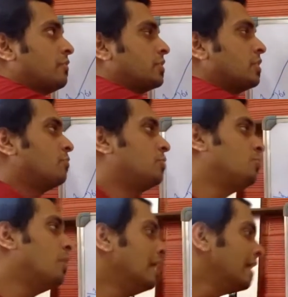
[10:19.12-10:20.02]
Fx equal
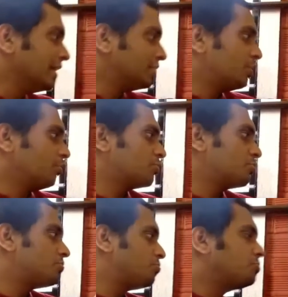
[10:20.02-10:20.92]
to 0. So
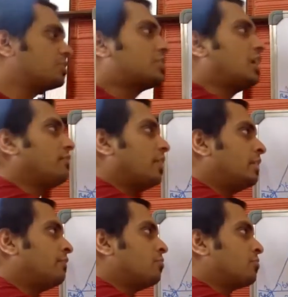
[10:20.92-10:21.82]
you just have
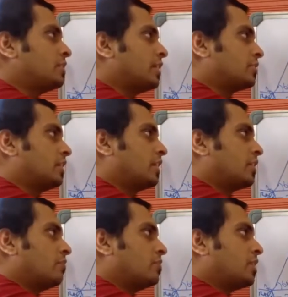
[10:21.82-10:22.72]
one force in x
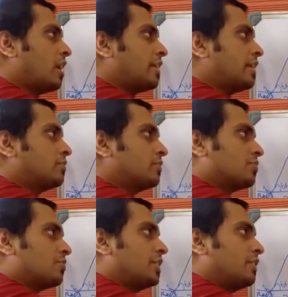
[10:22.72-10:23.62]
direction, which is Rx, which is
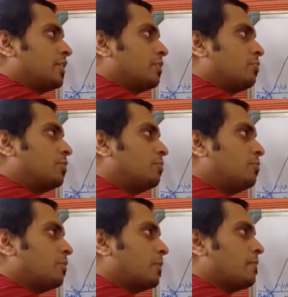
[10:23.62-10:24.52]
straight away equal
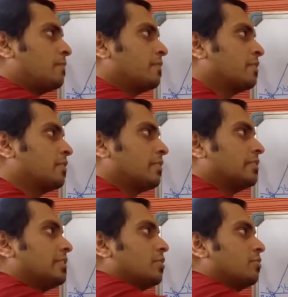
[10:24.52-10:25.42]
to
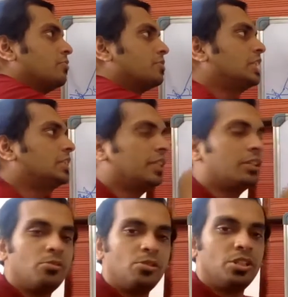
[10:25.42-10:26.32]
0.
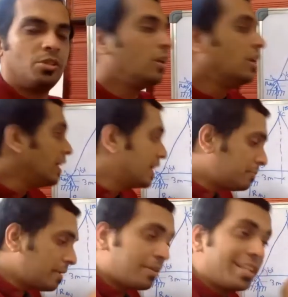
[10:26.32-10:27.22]
Let
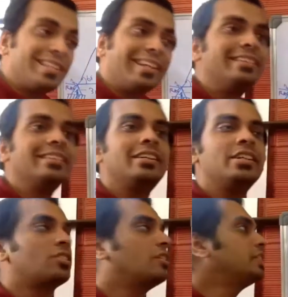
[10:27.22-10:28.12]
me apply the second
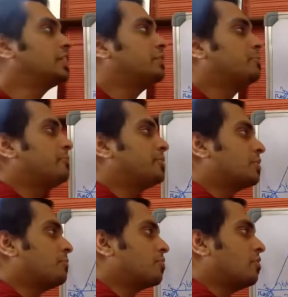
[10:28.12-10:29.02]
condition of equilibrium, which is
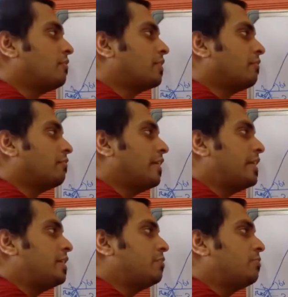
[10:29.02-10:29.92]
summation of Fy
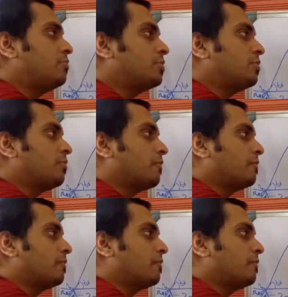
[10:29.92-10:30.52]
equal to 0.